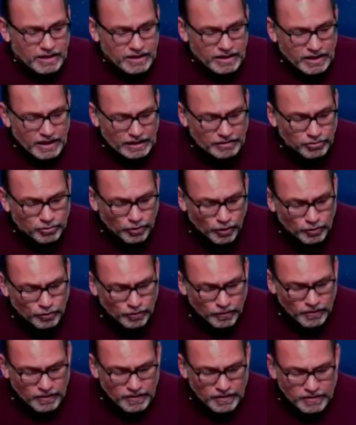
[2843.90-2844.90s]
And so,
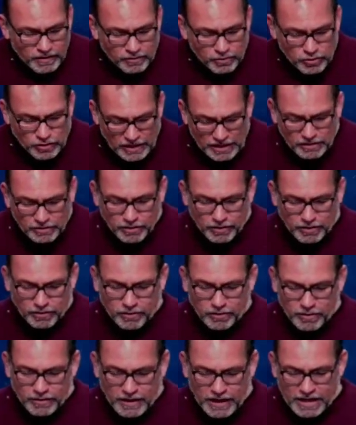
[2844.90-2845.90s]

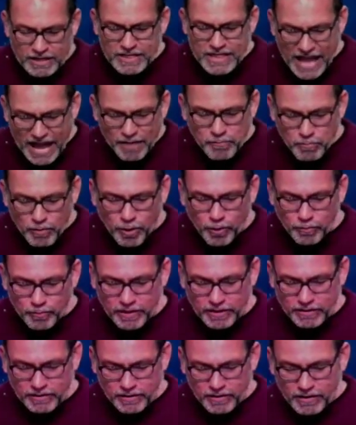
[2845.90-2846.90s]
Jesus, in that
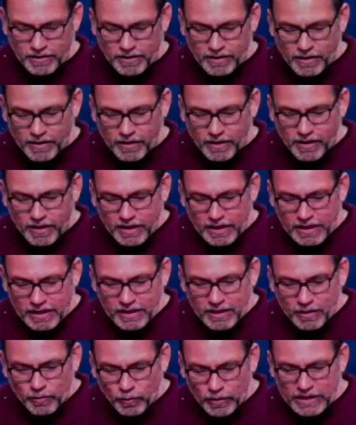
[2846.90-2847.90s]
moment,
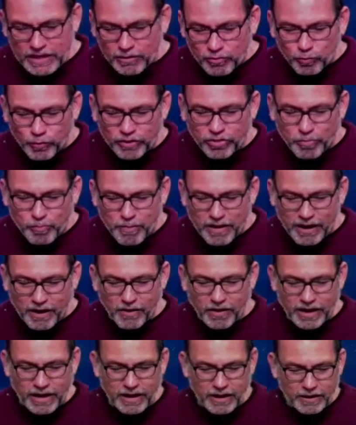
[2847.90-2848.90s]
when he's with
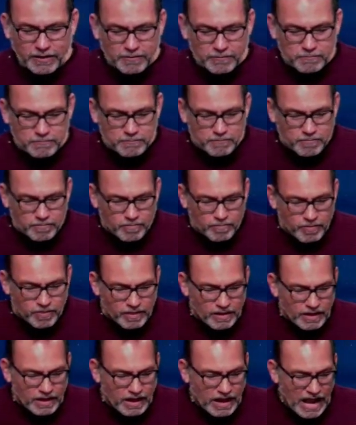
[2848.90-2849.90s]
Mary,
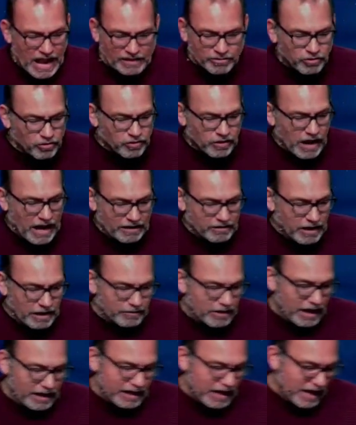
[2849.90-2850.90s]
I just, I,
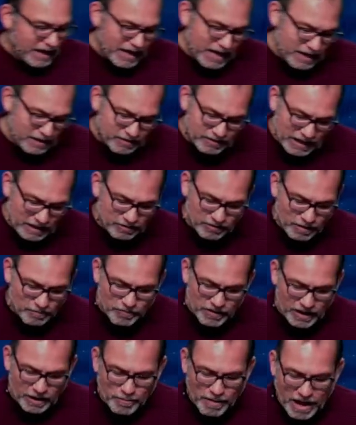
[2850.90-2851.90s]
I, I got to say
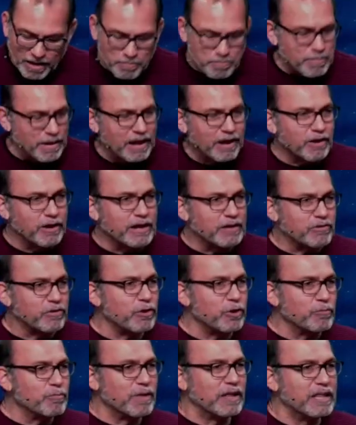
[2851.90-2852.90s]
something about Mary's
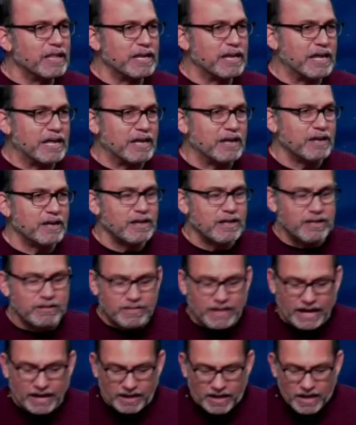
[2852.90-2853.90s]
humility.
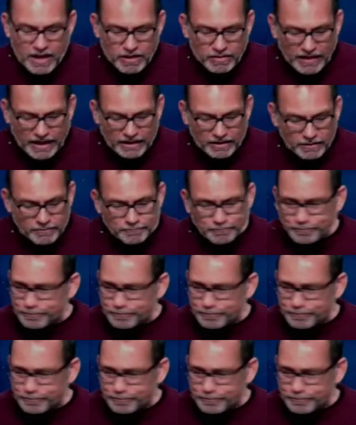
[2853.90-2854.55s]
That, that